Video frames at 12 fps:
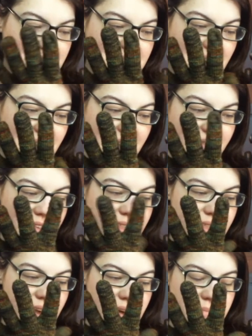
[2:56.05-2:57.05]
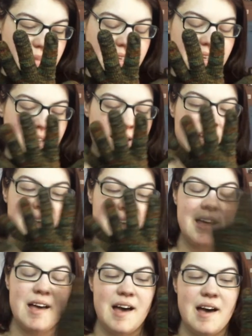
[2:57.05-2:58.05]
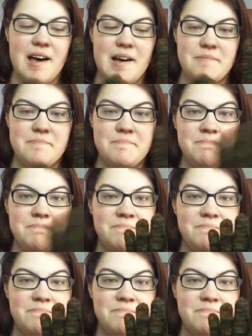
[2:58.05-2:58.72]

not have the thumb. Um,